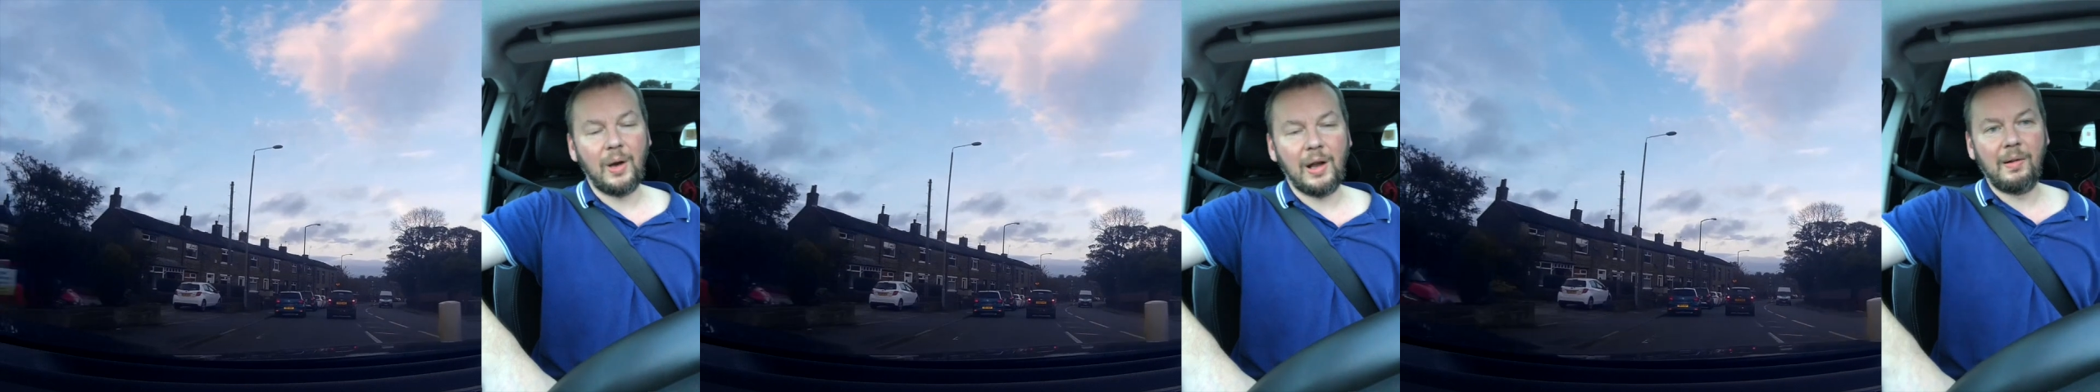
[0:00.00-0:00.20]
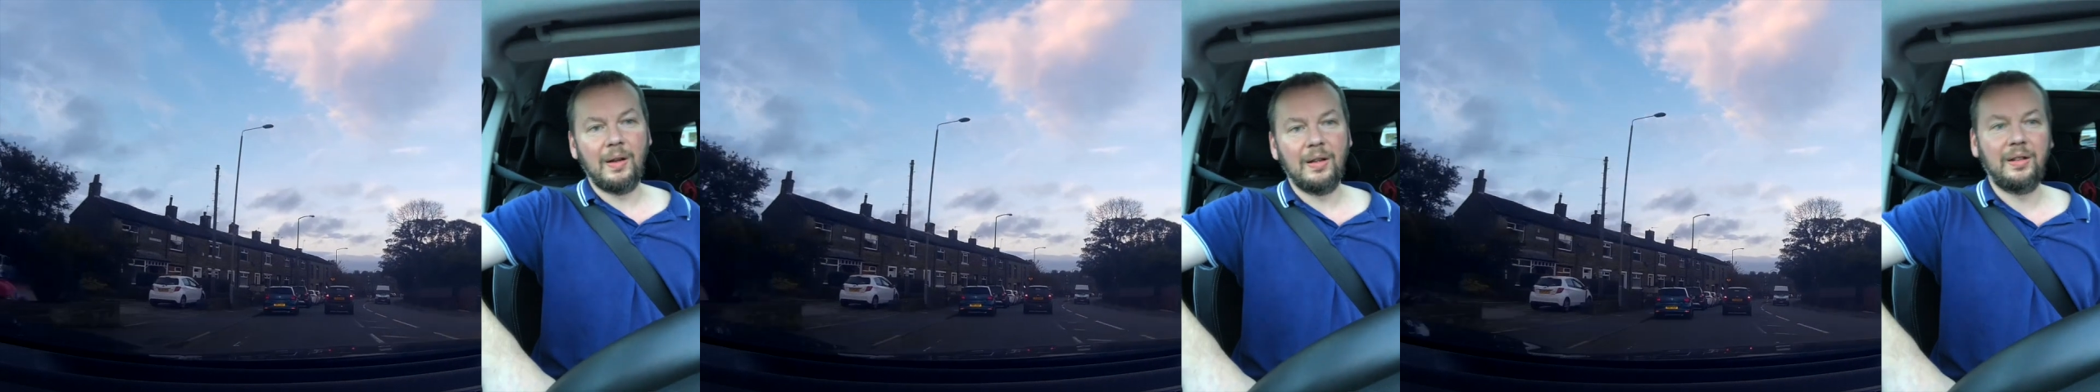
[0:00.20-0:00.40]

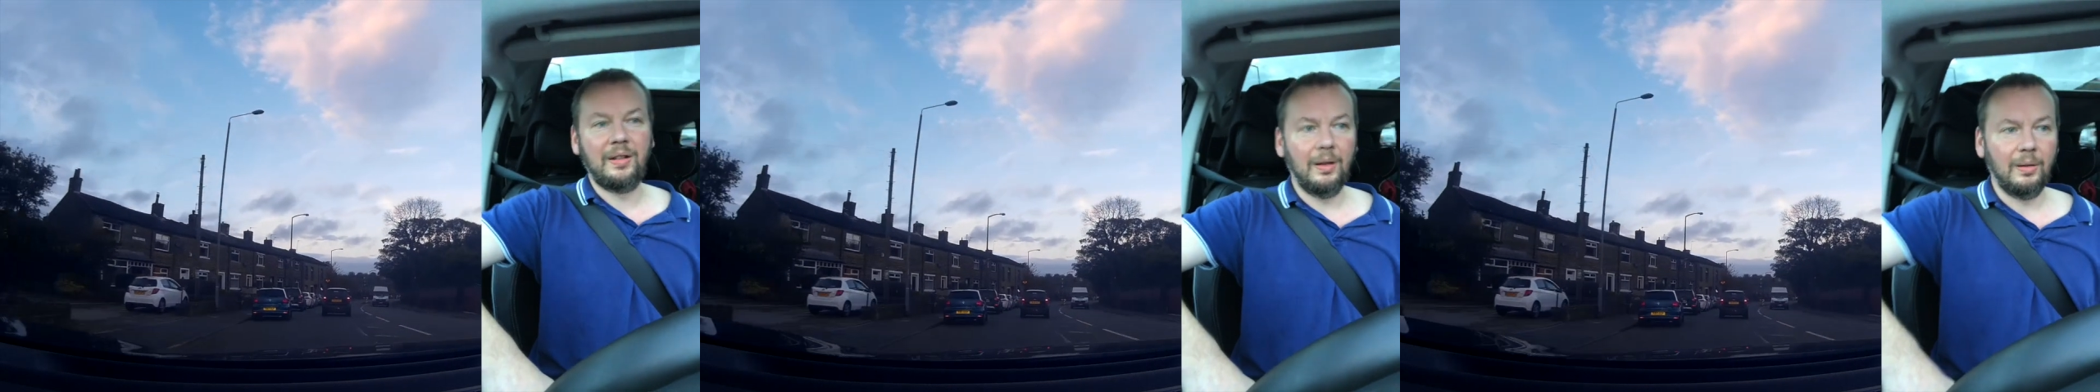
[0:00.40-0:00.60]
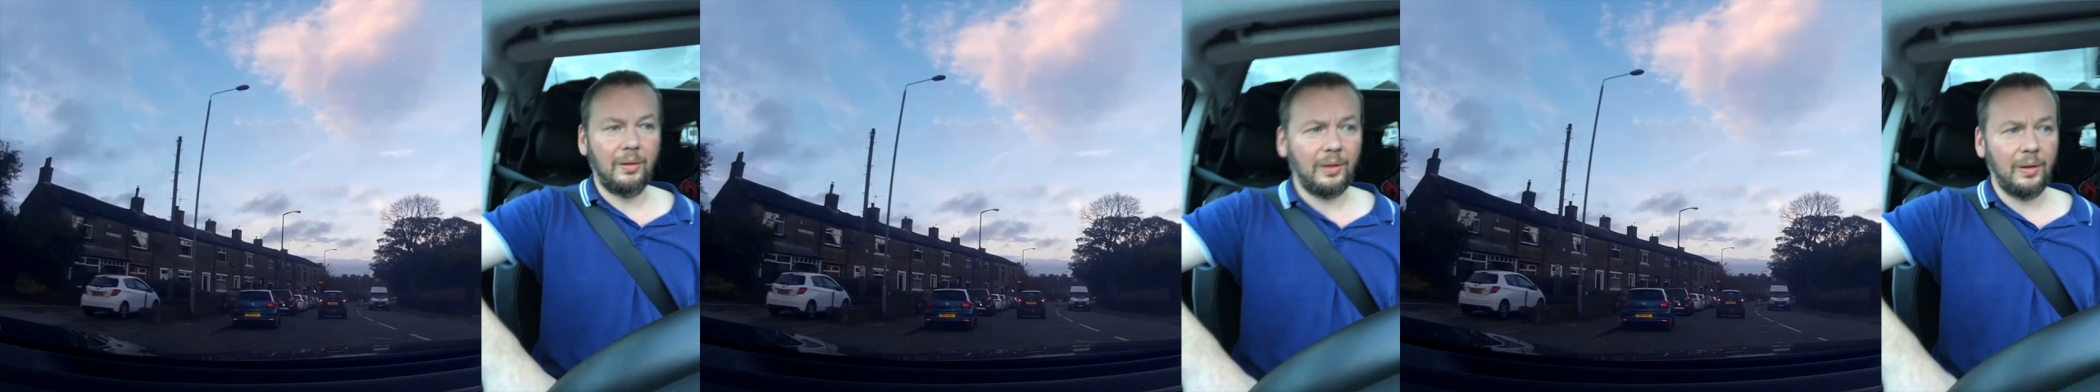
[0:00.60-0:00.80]
whereas
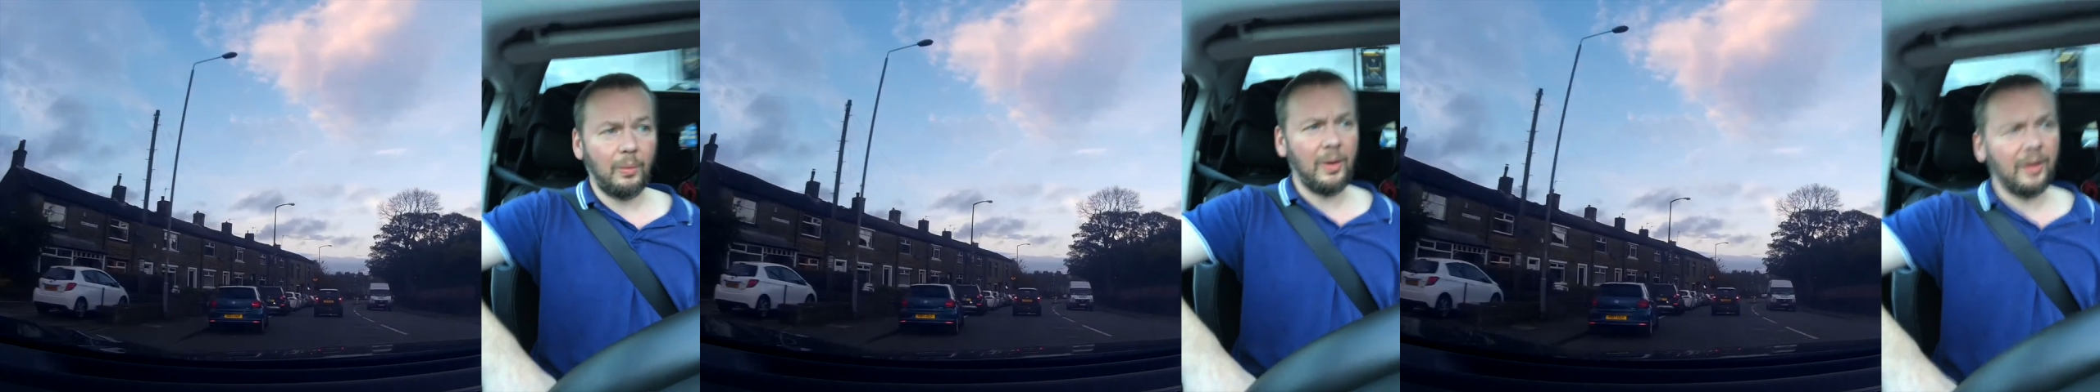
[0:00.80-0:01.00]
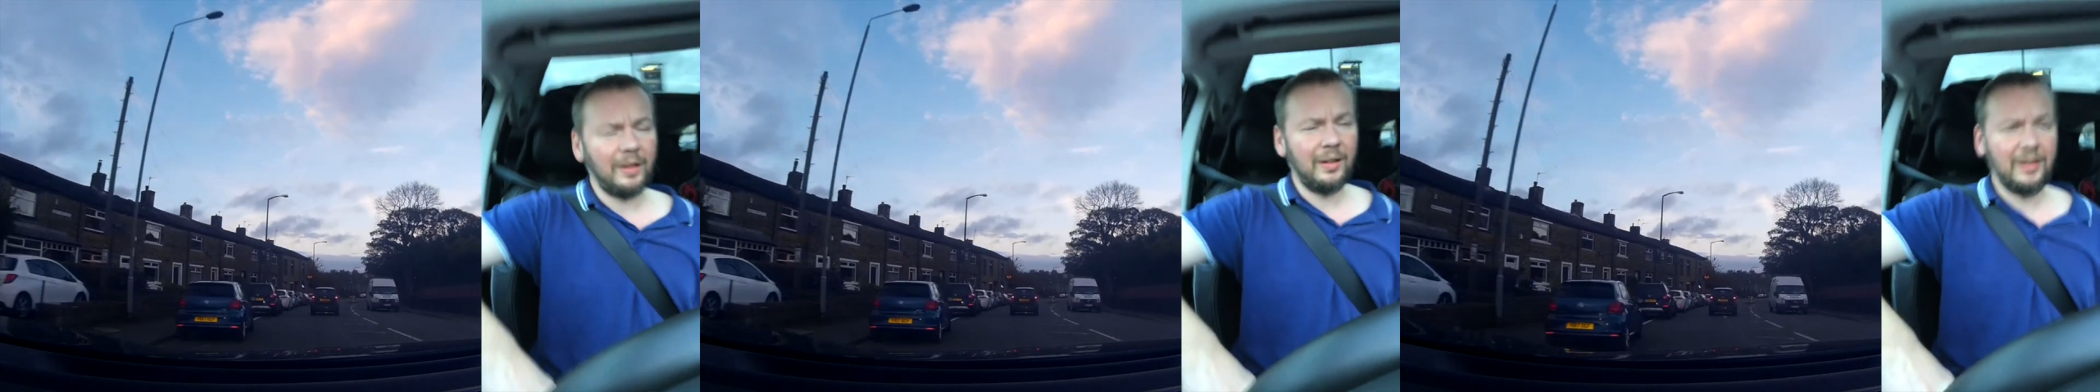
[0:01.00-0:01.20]
the
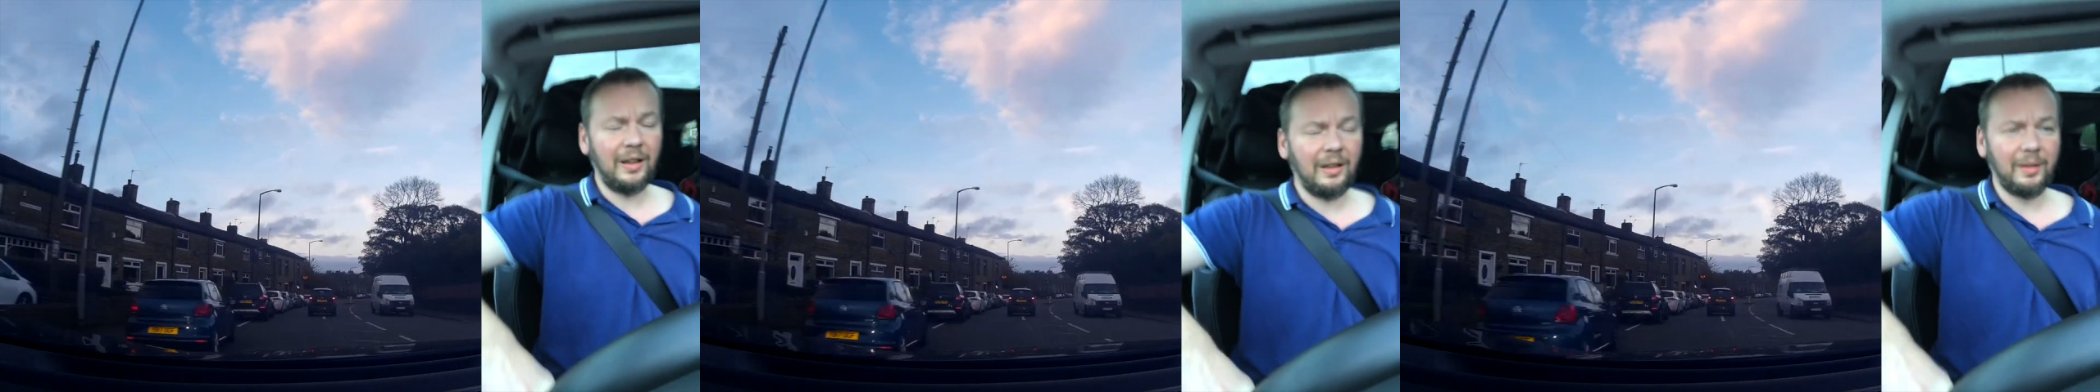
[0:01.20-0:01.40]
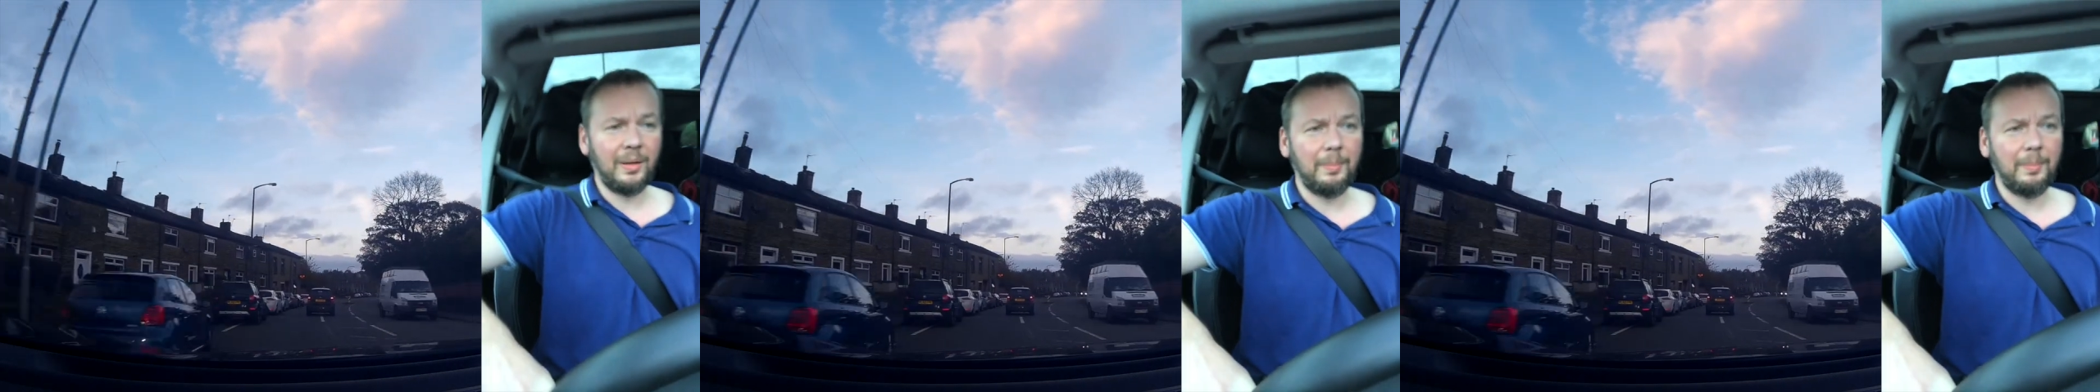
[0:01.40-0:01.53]
one I did on